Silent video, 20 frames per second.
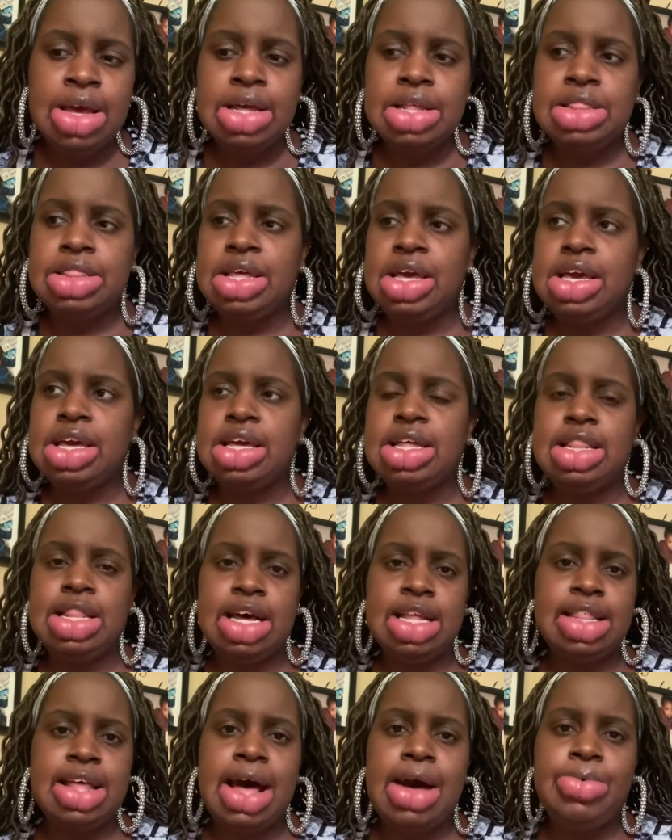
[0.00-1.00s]
thinking
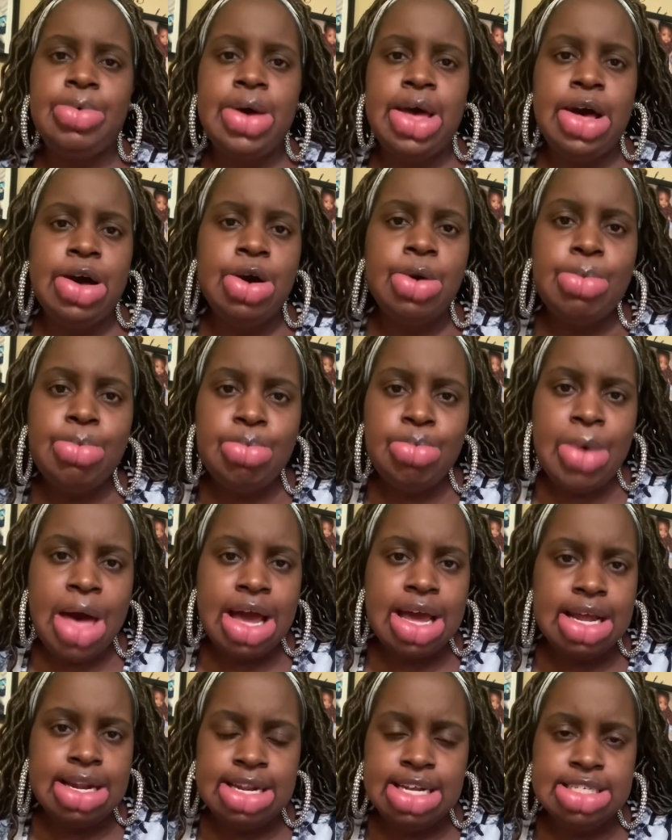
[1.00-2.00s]
that would help my
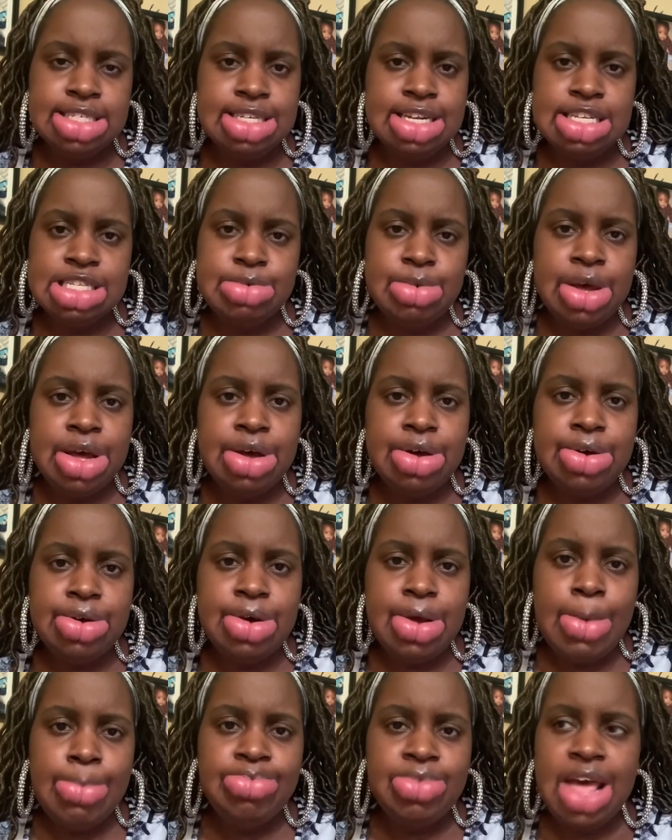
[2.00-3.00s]
condition as
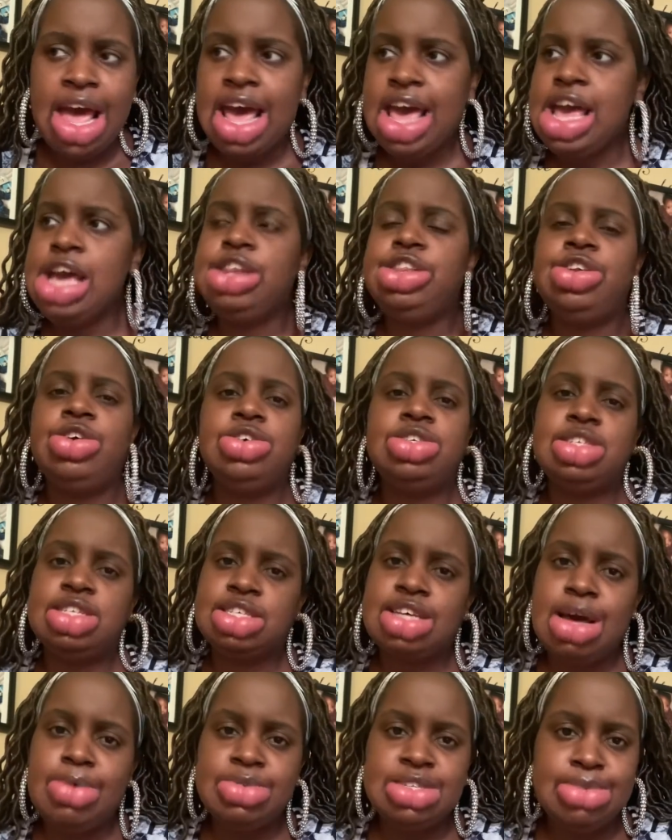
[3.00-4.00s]
well. I had nurses
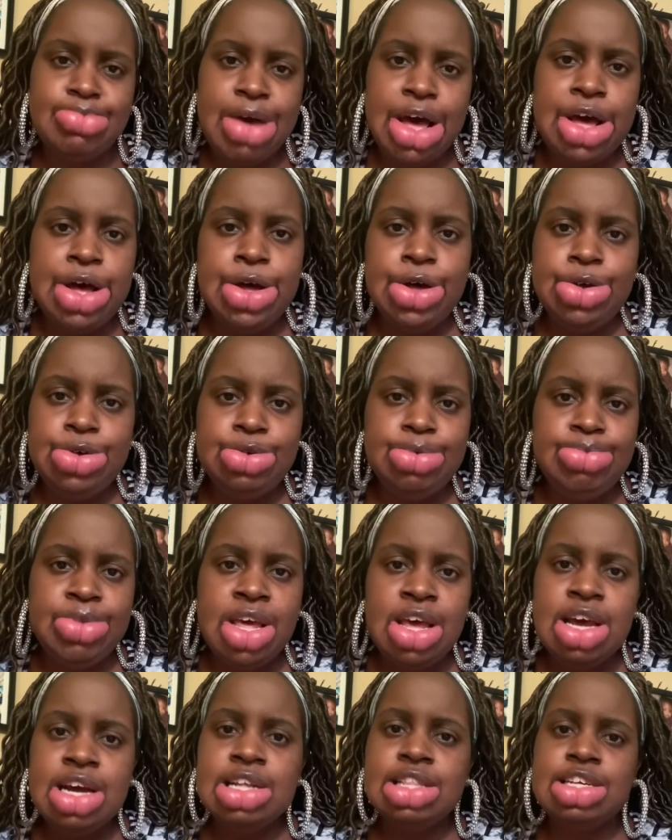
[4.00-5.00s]
come to my home
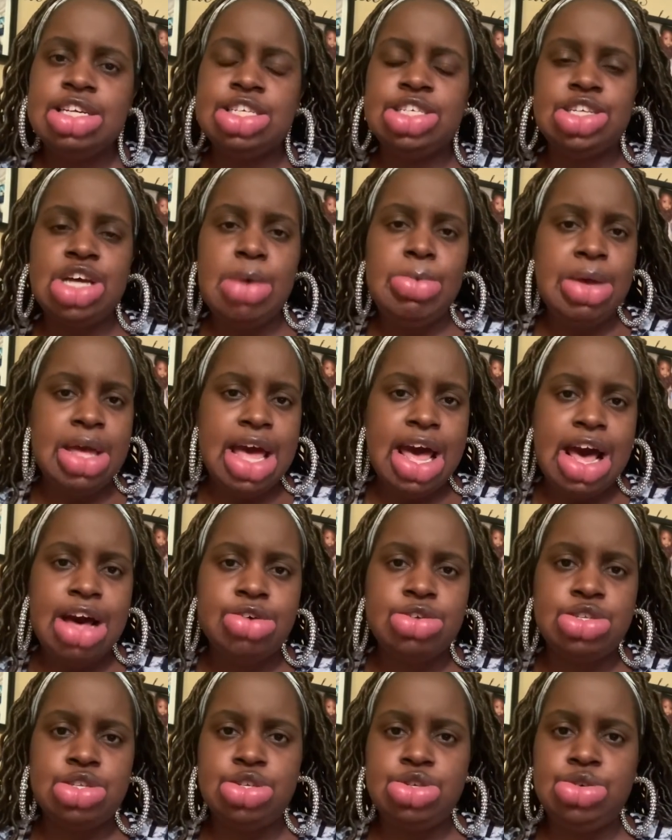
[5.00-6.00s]
to show me
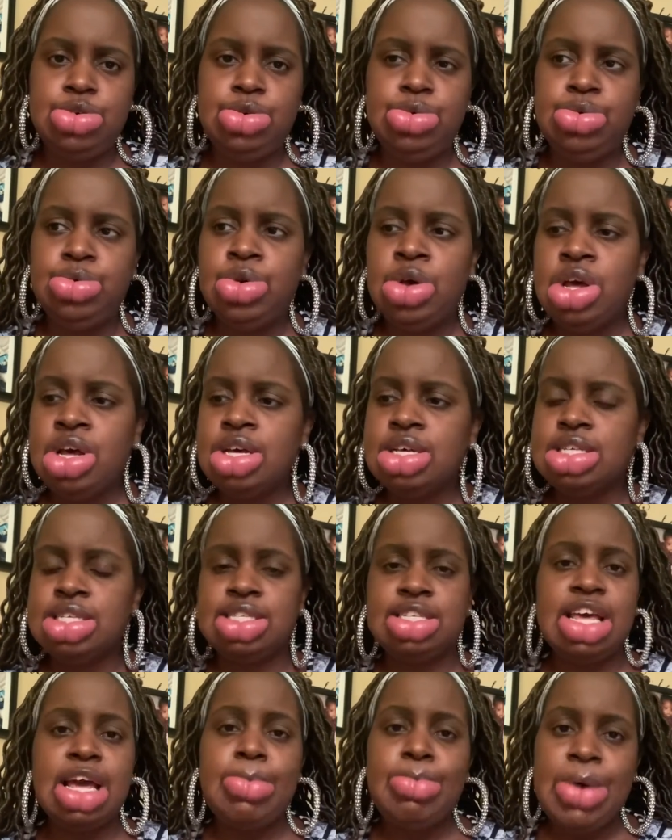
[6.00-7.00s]
how to
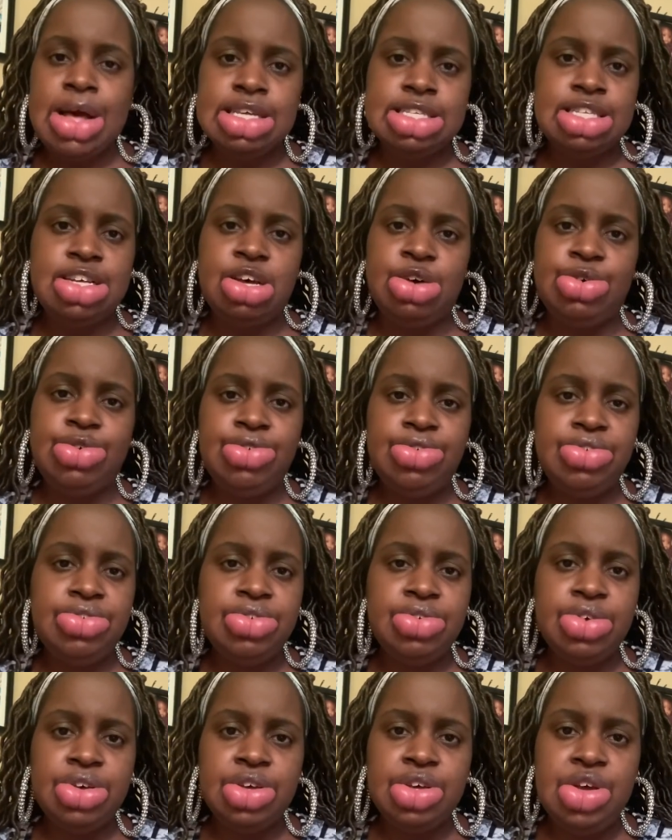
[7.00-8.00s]
stick myself,
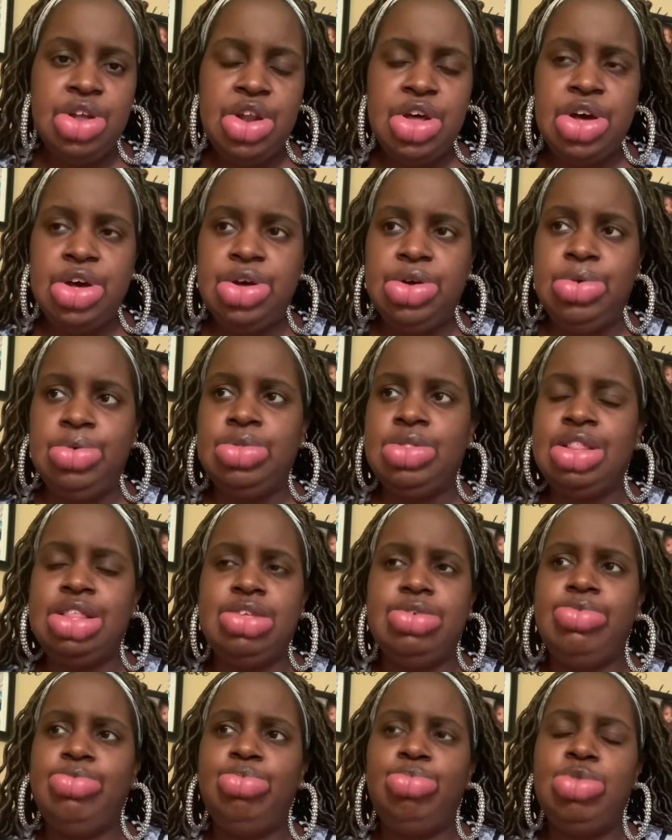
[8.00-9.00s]

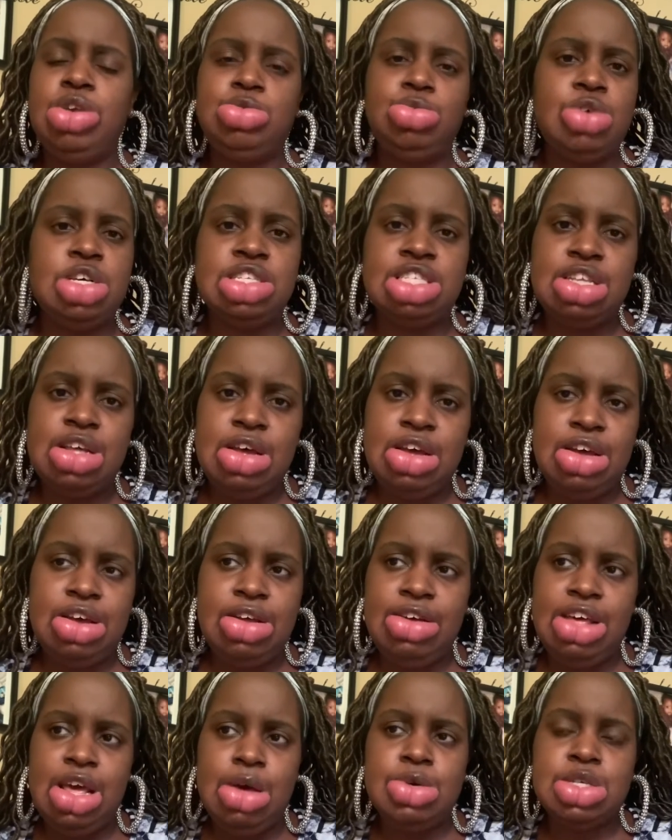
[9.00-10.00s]
which was
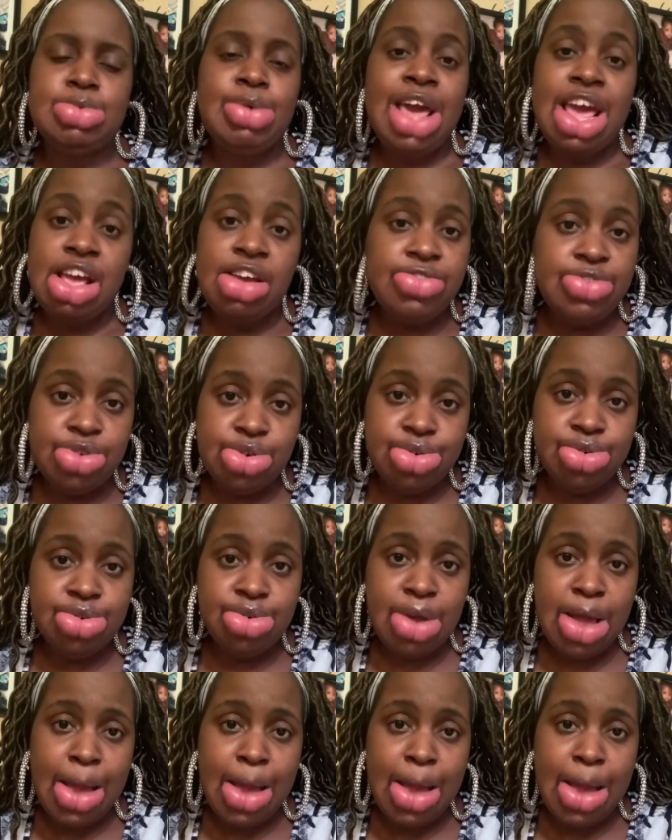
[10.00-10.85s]
it was painful,